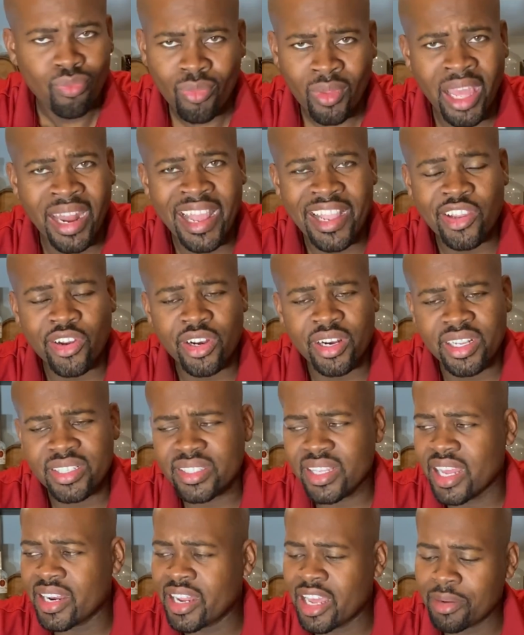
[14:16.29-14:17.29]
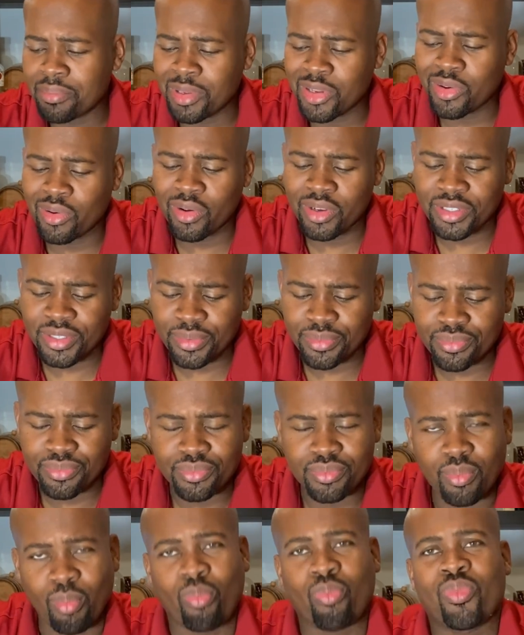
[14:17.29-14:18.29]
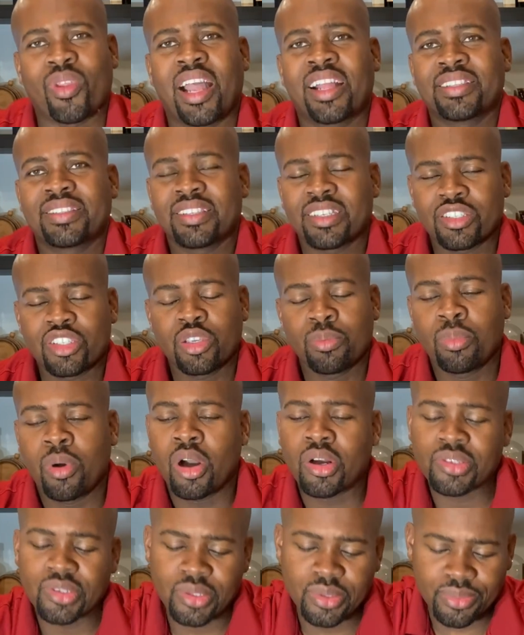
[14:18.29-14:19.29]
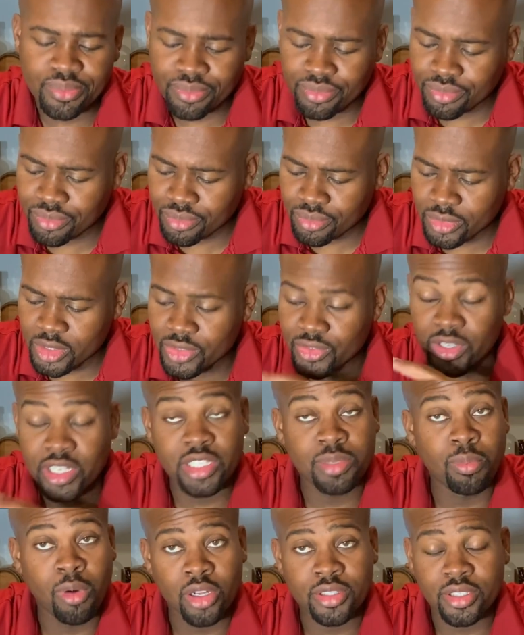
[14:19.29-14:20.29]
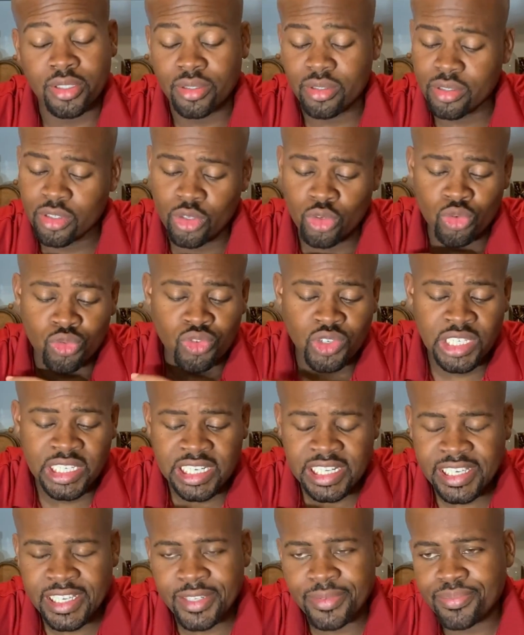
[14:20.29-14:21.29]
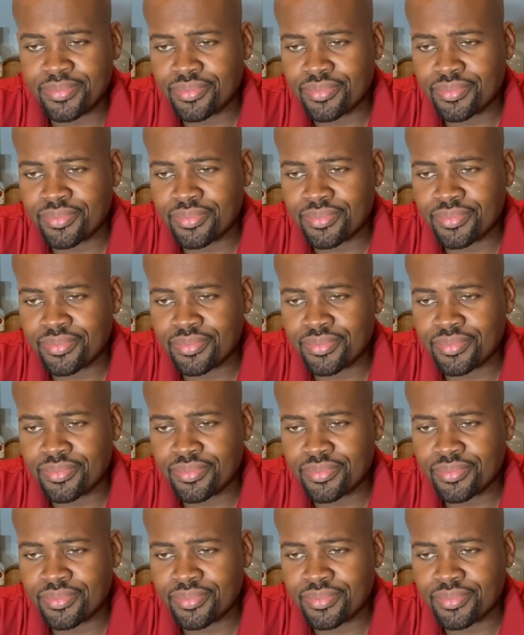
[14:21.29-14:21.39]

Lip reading: and I can understand that, because at $60 for this bottle, when